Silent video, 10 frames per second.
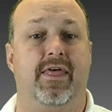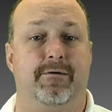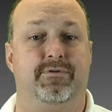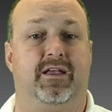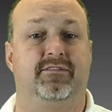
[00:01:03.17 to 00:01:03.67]

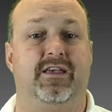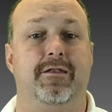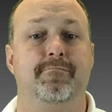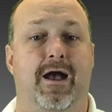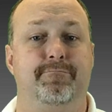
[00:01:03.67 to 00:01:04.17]
That being
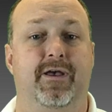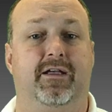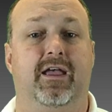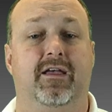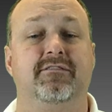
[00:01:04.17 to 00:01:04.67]
said, my
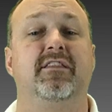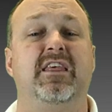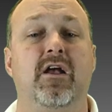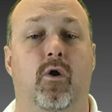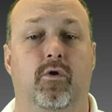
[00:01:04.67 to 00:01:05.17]
pick is
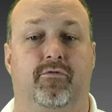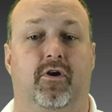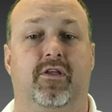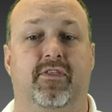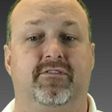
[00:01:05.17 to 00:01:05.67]
the
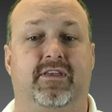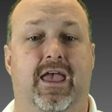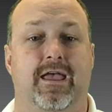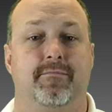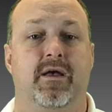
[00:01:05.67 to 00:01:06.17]
over in this
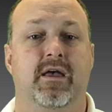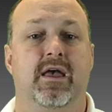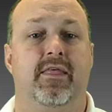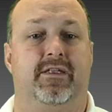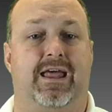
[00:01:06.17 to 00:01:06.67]
game.
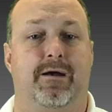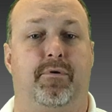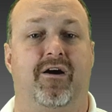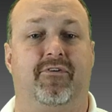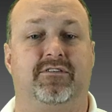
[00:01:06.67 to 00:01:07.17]
The
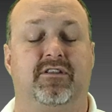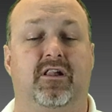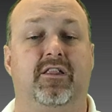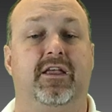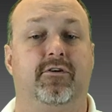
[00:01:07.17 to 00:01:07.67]
top offense
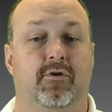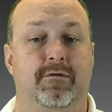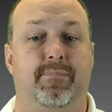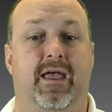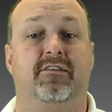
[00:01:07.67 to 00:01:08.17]
in the league,
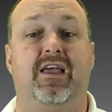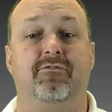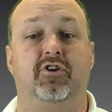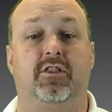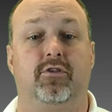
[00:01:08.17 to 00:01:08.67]
Green Bay, is
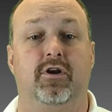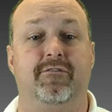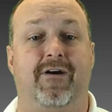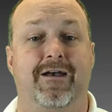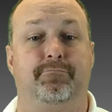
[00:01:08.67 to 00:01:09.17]
averaging
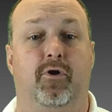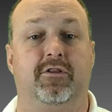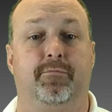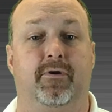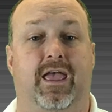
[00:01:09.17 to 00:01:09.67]
35
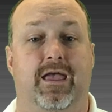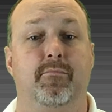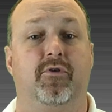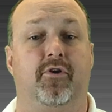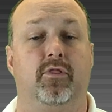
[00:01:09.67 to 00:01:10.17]
points per
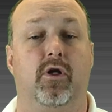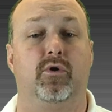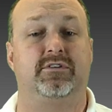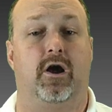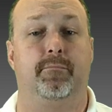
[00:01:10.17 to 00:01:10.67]
game, with their
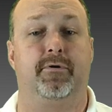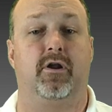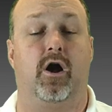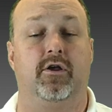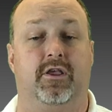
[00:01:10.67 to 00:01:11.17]
lowest
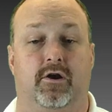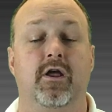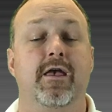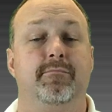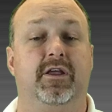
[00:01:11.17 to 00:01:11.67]
output all
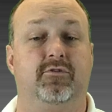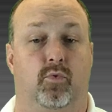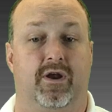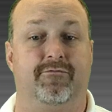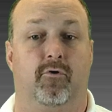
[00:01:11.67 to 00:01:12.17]
year being
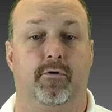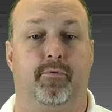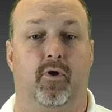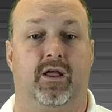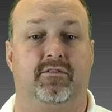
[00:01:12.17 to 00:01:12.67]

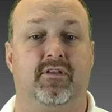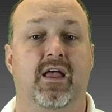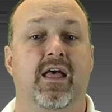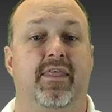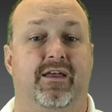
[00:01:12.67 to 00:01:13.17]
24 points.
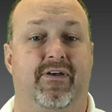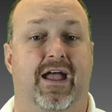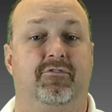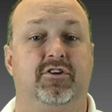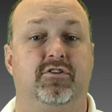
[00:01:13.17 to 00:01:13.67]
They have
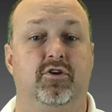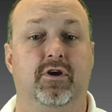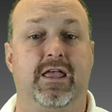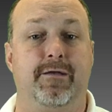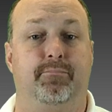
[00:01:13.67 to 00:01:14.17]
averaged
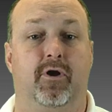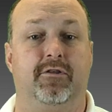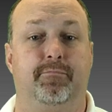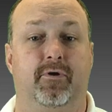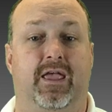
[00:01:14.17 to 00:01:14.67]
38
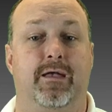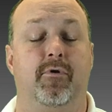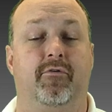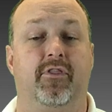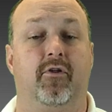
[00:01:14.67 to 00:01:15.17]
points per
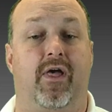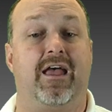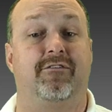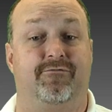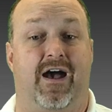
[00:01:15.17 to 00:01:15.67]
game over their
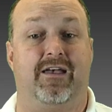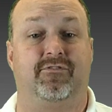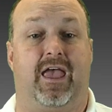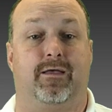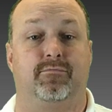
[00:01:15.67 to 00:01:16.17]
last
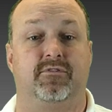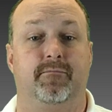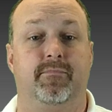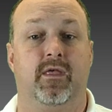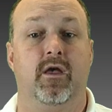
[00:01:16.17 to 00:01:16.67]
five games.